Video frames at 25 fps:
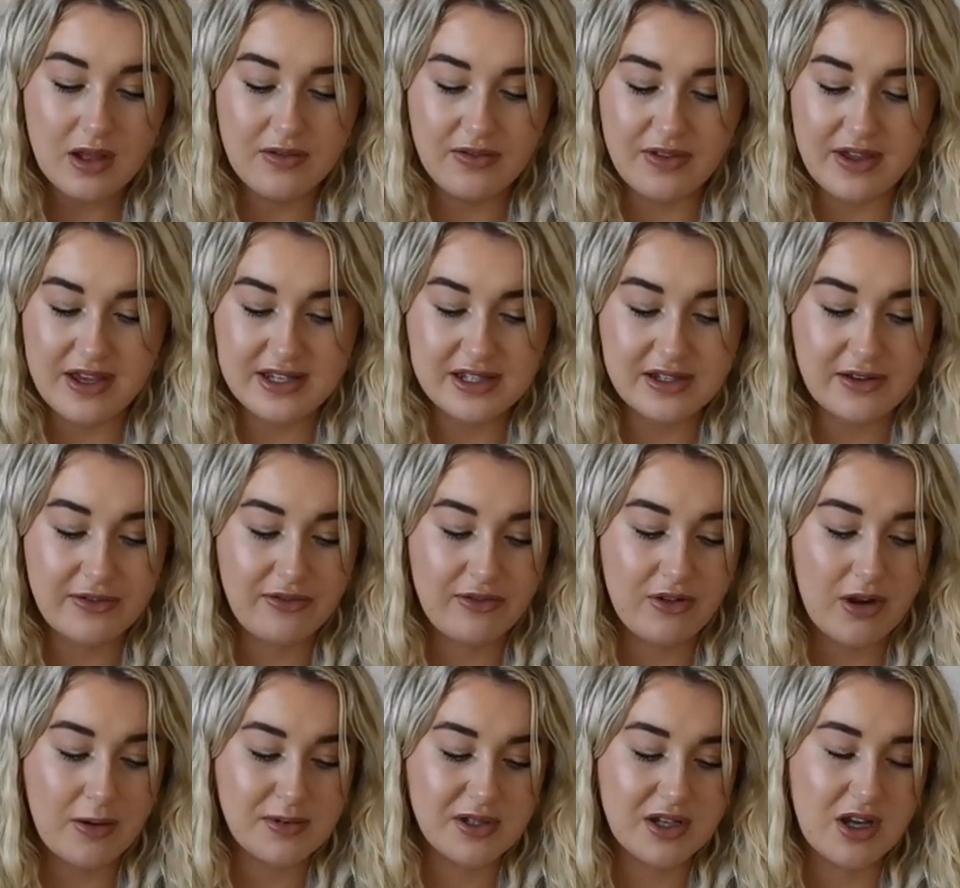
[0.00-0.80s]
These are
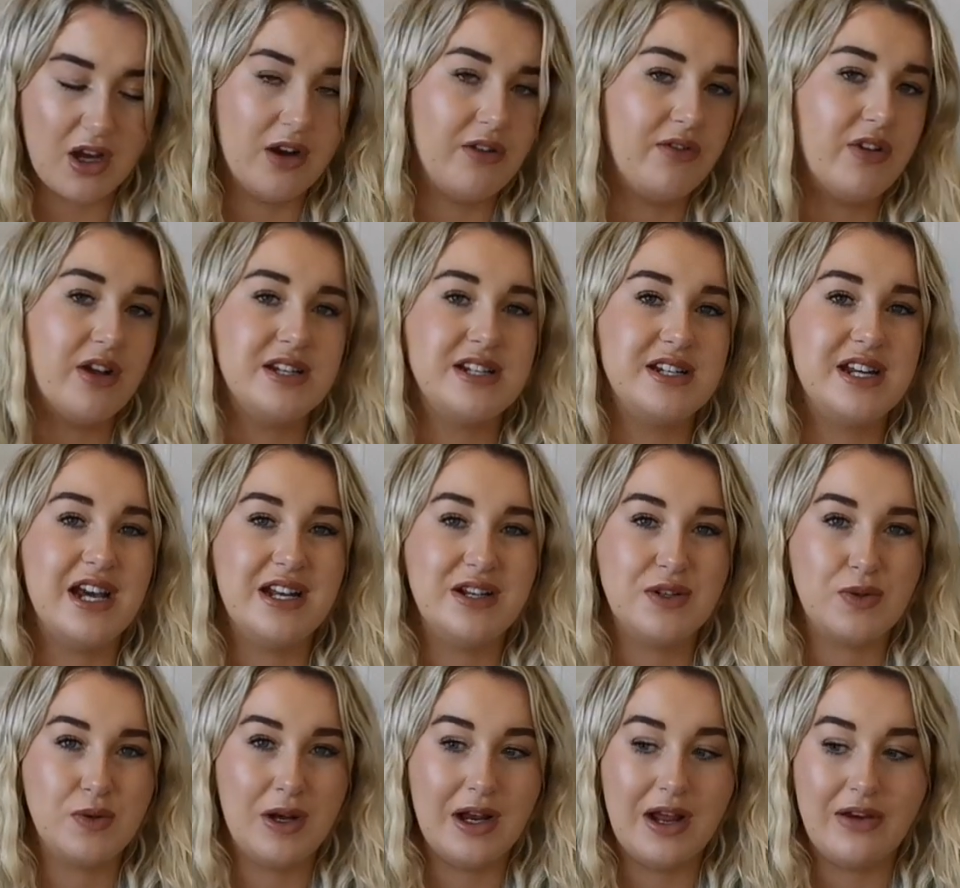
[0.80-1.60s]
for up to kind of like
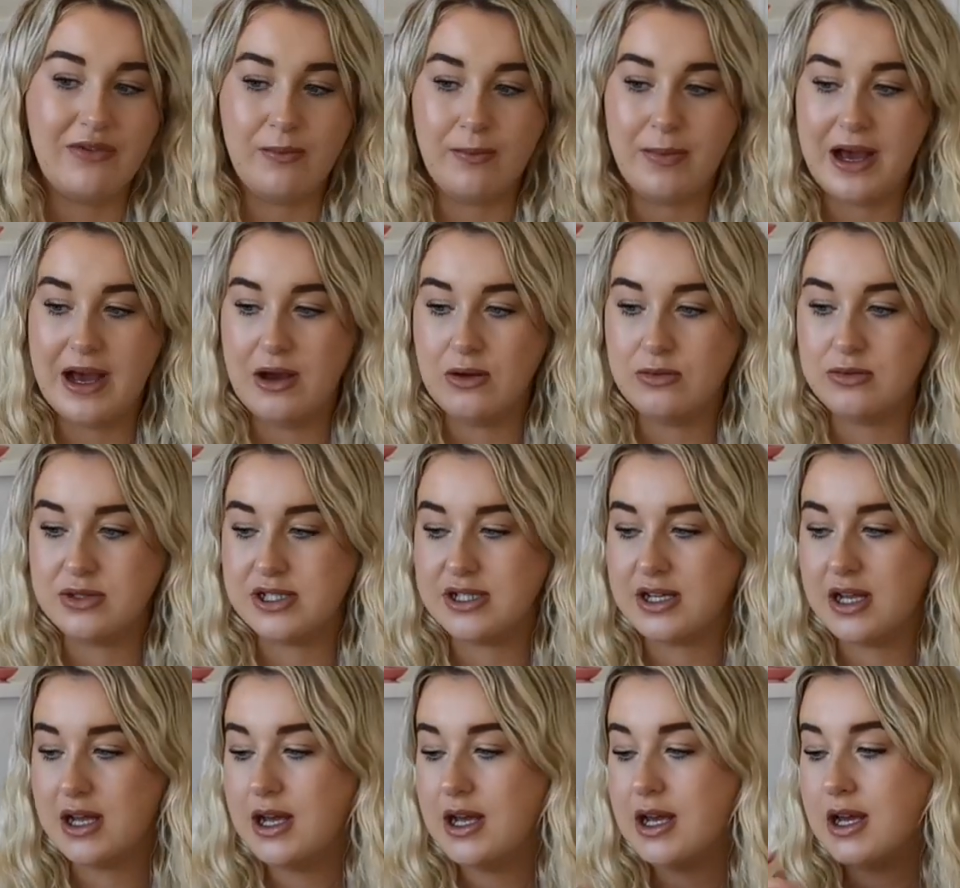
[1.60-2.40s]
£10 to £11.
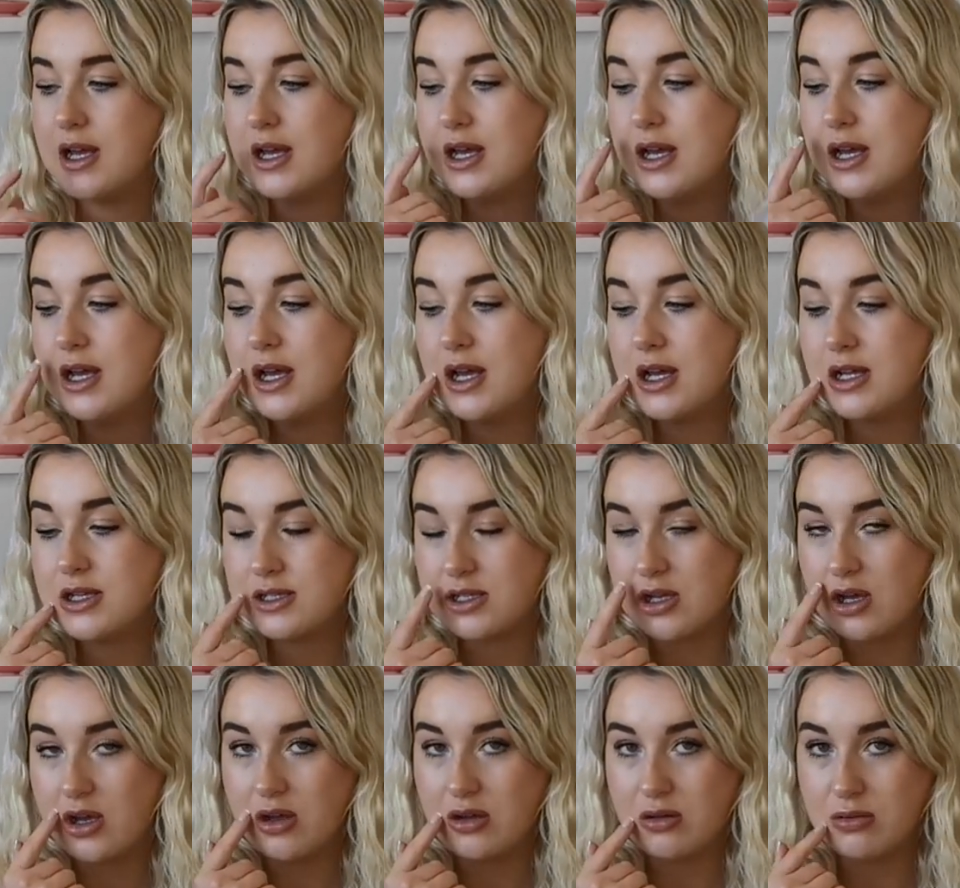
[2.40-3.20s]

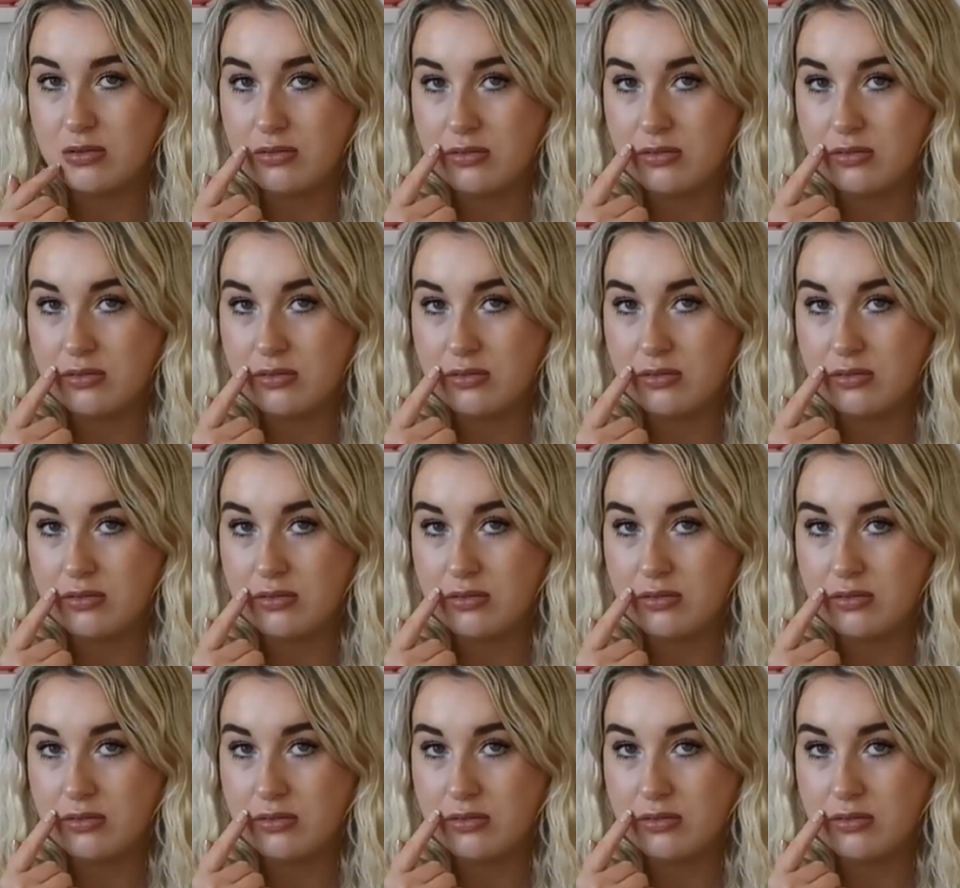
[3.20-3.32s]
So